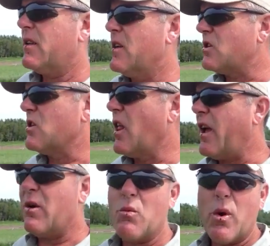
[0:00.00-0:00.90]
this is
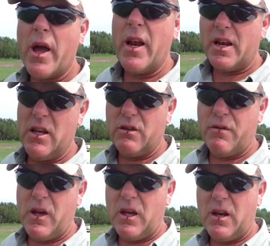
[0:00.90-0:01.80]
laying right at his
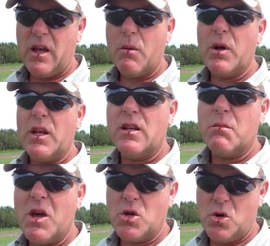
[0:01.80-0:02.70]
feet, and we to
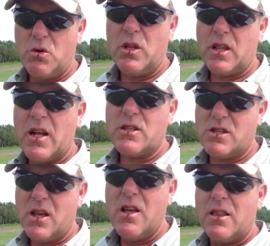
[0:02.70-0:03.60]
make sure that that's